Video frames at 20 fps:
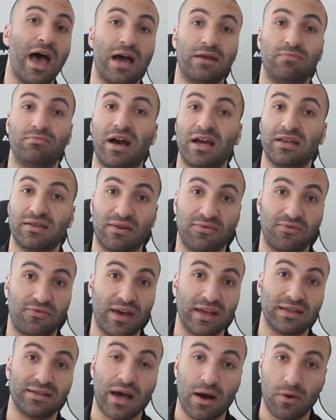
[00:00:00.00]
and might
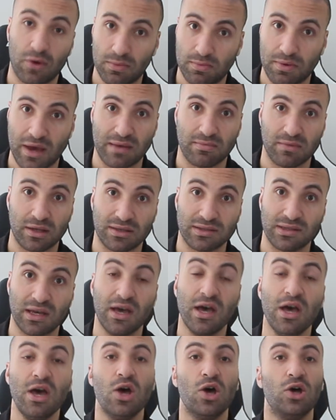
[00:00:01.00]
affect our payment.
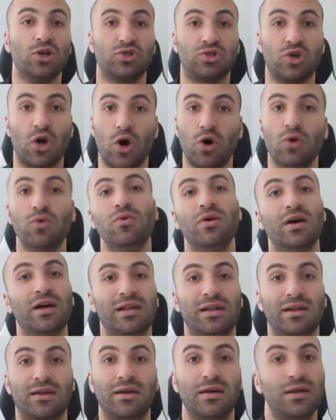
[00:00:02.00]
So
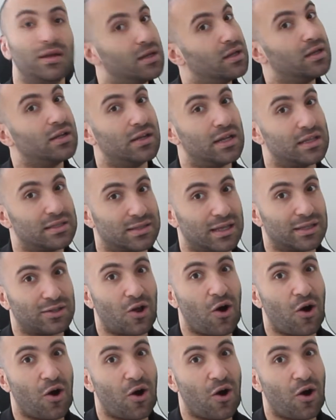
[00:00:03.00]
let's get